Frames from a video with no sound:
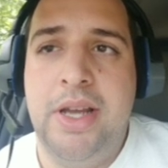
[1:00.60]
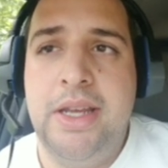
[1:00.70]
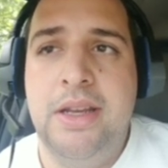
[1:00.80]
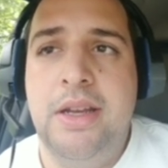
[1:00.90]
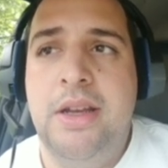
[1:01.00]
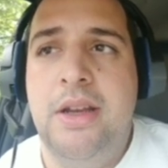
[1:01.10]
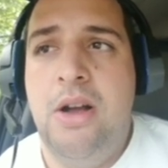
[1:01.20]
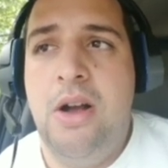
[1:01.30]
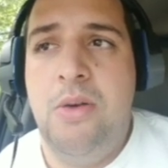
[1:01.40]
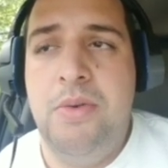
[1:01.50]
play,
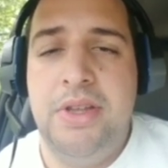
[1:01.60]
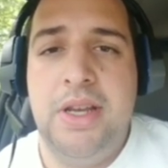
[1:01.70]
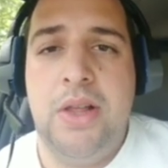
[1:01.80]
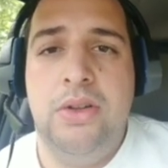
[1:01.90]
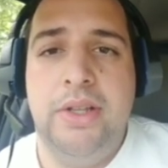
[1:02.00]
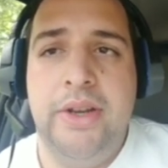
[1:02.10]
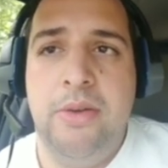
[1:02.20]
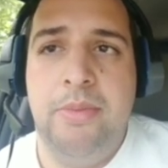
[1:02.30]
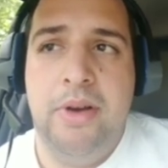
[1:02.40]
with a yellow leader,